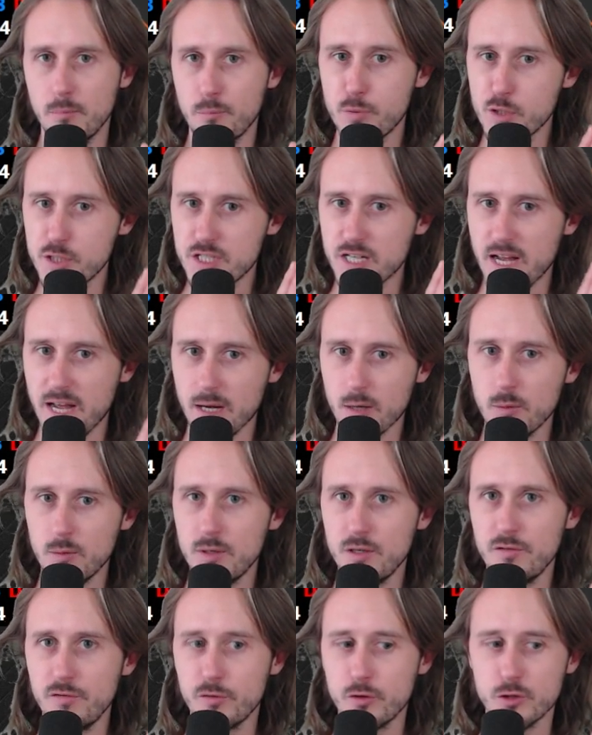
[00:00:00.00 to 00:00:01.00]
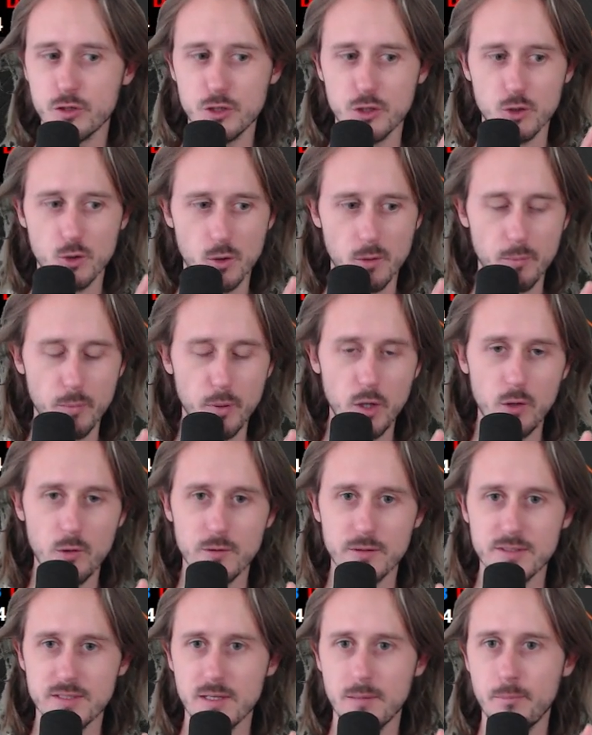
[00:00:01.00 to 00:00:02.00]
push equity versus your
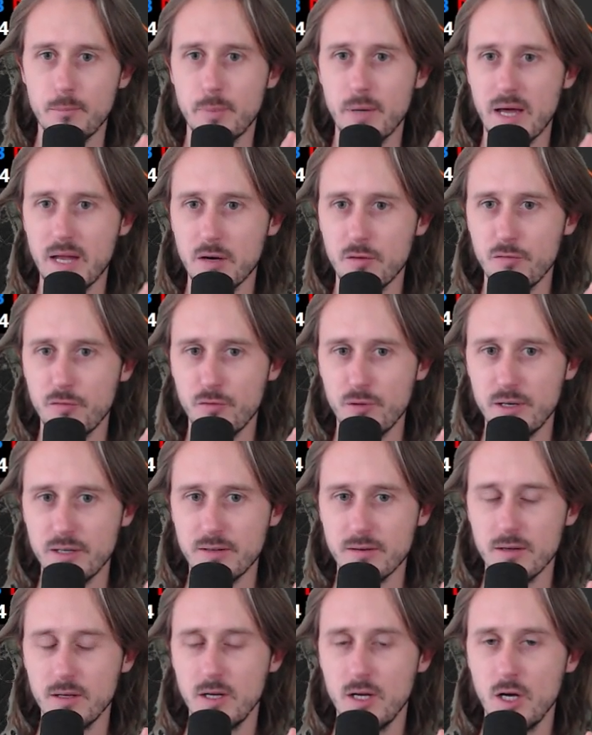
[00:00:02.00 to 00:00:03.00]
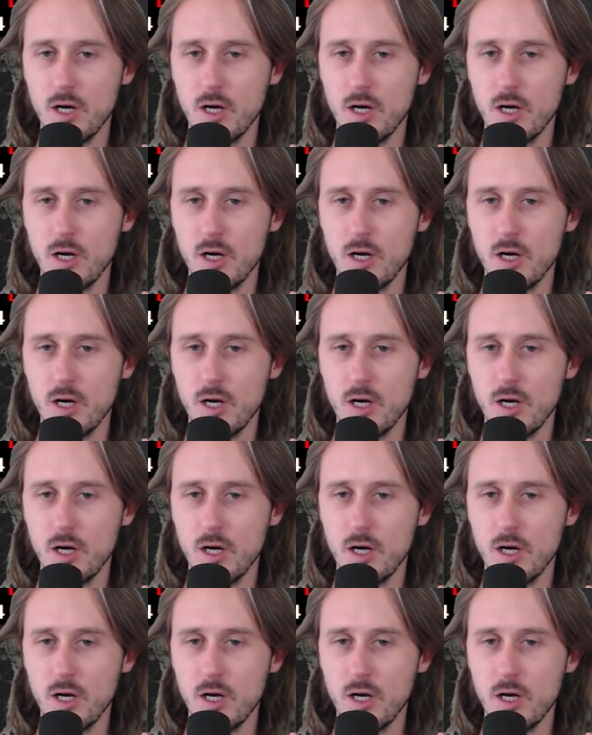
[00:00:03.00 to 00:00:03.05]
opponents, and benefit